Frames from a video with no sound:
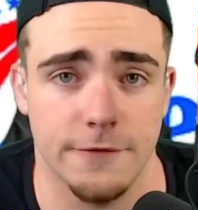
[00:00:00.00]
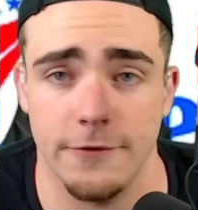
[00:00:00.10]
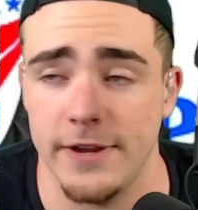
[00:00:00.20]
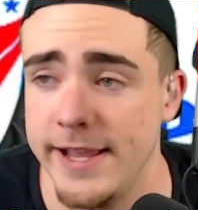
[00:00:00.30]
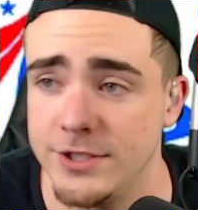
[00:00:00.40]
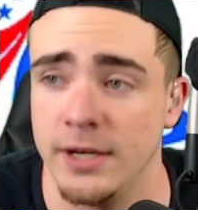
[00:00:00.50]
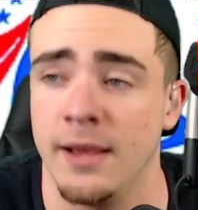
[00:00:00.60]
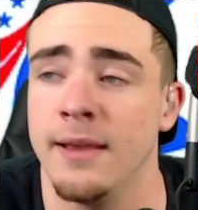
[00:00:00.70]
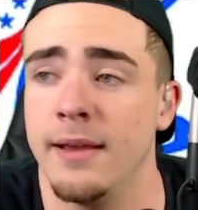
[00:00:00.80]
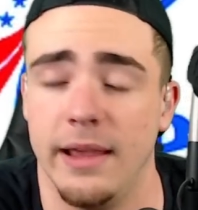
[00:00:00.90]
free agent.
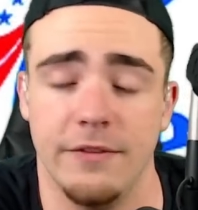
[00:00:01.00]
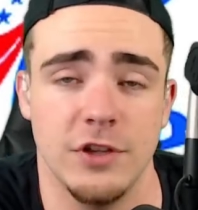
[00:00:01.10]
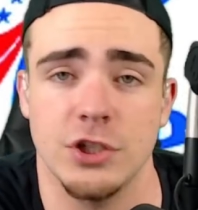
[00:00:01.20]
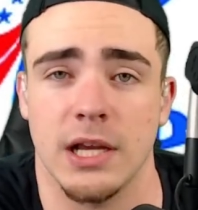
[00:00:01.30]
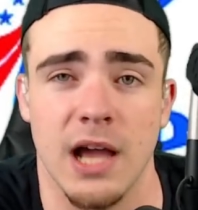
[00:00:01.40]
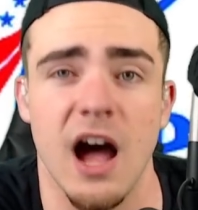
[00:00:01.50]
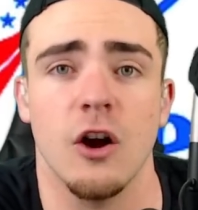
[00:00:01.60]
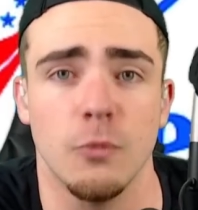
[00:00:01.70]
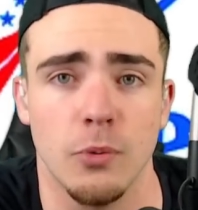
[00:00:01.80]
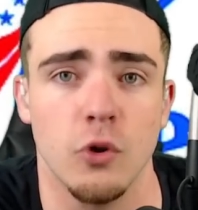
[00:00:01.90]
If the
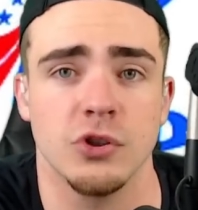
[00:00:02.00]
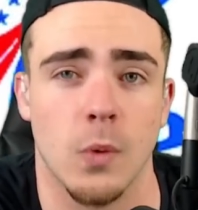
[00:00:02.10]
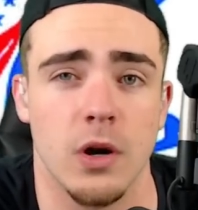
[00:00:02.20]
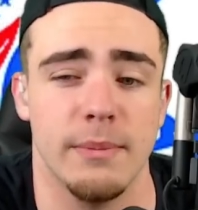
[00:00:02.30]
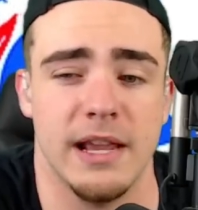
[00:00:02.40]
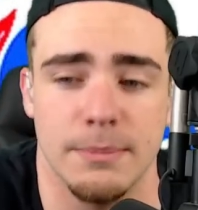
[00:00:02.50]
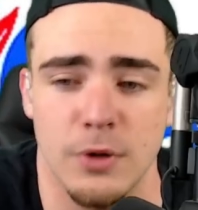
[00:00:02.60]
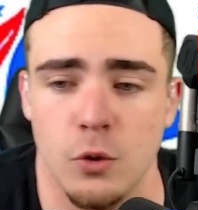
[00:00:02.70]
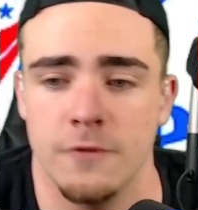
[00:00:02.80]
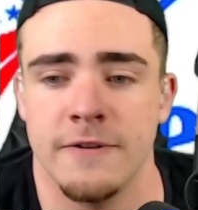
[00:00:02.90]
Chicago Bulls want to make a
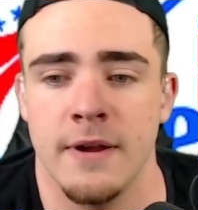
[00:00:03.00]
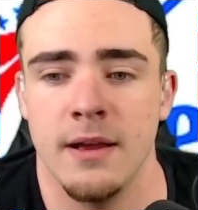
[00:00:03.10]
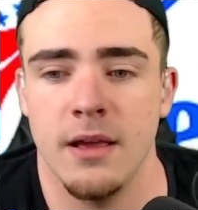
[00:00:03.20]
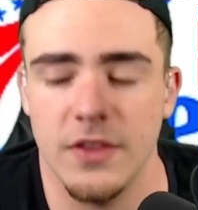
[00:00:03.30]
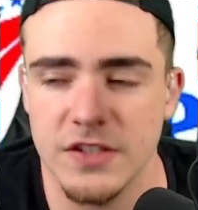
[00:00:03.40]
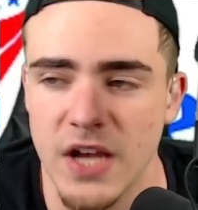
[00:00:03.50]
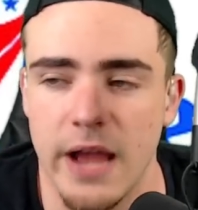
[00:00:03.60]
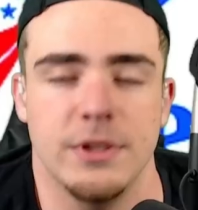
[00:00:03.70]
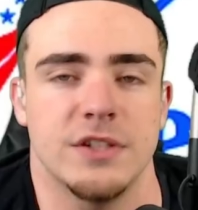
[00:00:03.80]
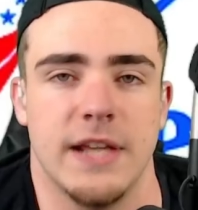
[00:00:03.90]
move, the
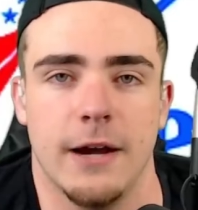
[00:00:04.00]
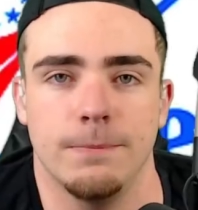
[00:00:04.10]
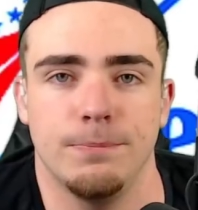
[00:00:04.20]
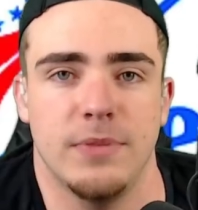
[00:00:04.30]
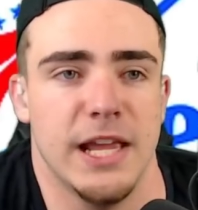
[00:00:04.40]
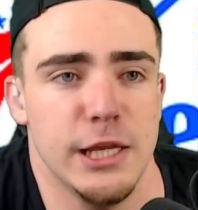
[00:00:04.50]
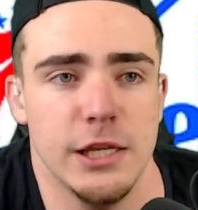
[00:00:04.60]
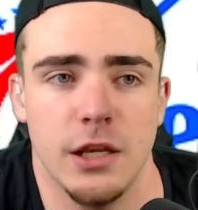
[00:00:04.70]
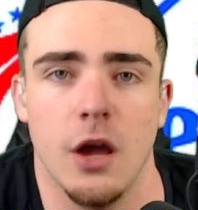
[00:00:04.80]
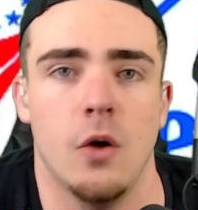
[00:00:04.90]
time is now. They need
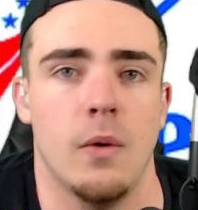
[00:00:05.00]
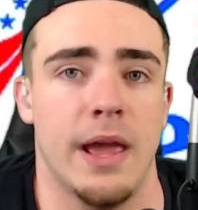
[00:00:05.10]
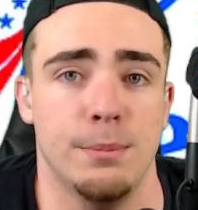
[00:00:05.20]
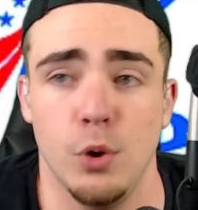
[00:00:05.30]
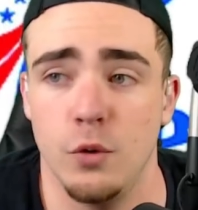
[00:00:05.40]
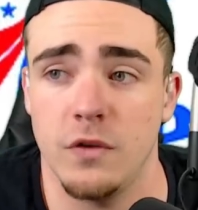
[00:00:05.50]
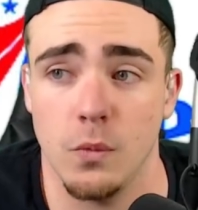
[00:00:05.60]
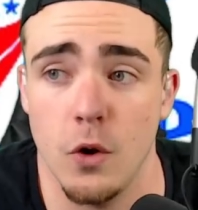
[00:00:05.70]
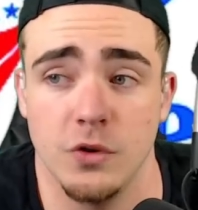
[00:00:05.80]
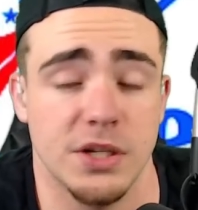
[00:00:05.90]
to go and move
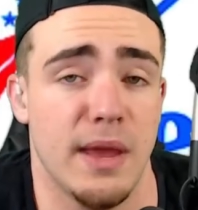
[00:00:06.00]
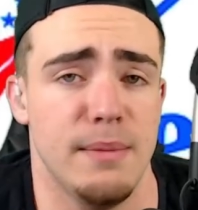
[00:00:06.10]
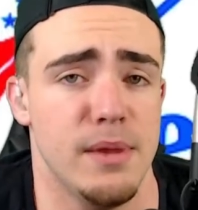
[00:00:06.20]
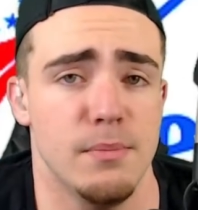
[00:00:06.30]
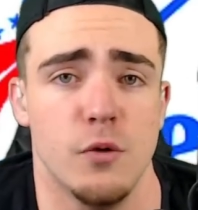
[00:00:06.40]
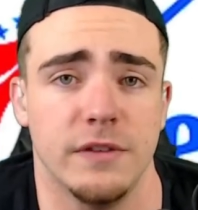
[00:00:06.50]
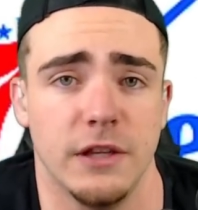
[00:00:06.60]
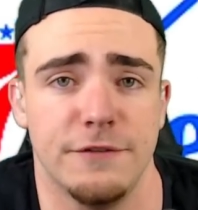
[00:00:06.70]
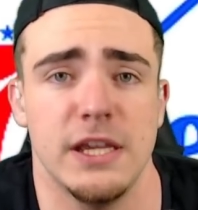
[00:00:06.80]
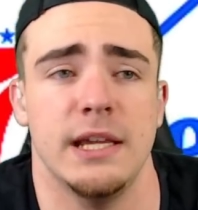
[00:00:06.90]
DeRozan, maybe move
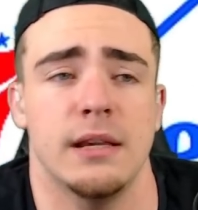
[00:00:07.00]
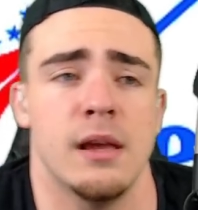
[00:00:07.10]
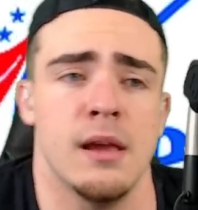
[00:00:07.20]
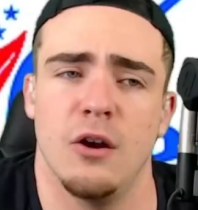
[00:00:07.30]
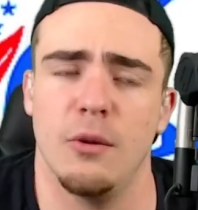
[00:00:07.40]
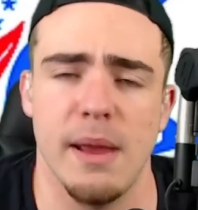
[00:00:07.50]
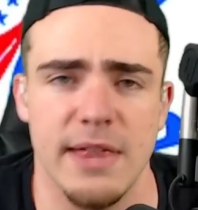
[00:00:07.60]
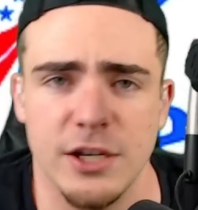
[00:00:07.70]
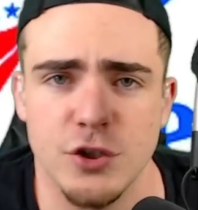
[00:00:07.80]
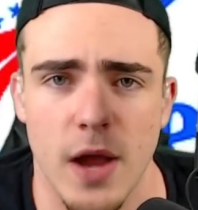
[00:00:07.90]
LaVine, or maybe
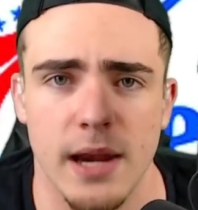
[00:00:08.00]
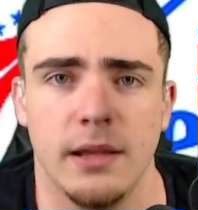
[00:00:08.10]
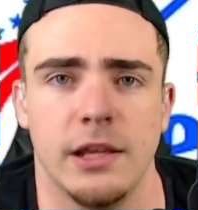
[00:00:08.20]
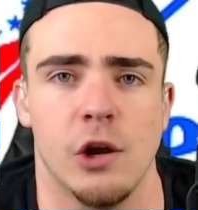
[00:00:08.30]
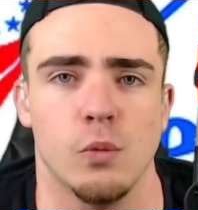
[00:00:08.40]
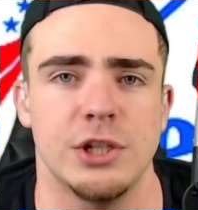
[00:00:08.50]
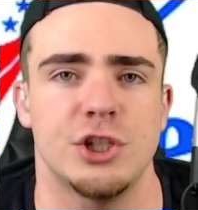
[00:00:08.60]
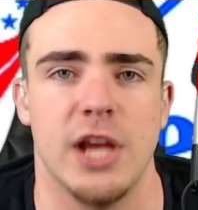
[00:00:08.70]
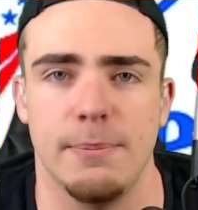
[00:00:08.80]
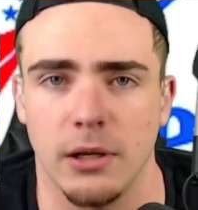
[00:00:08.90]
they try to, you know,
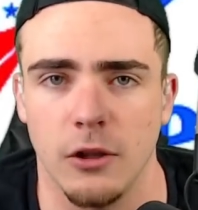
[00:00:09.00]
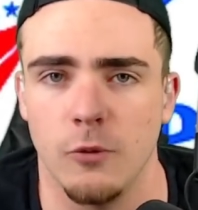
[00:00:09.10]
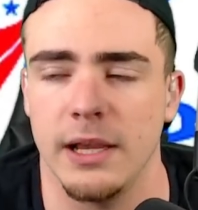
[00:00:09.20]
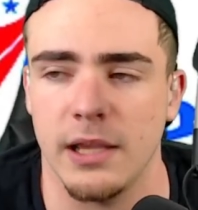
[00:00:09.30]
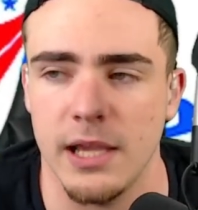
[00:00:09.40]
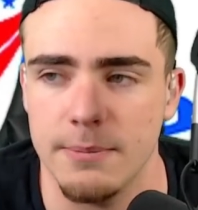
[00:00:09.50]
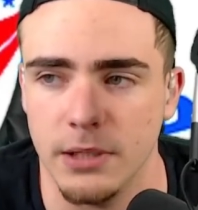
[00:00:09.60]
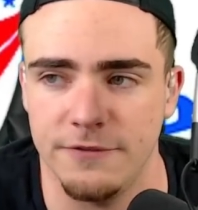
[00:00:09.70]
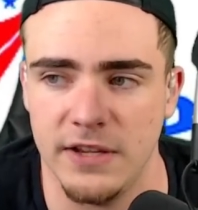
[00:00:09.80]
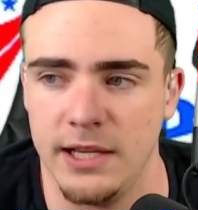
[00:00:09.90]
reshape it a little bit, keep
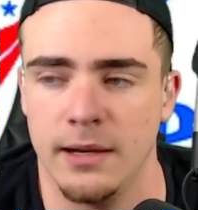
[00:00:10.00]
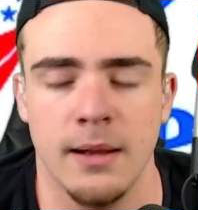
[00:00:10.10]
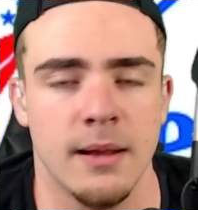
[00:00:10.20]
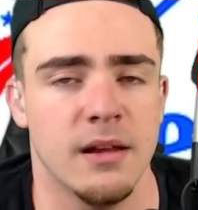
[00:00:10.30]
LaVine.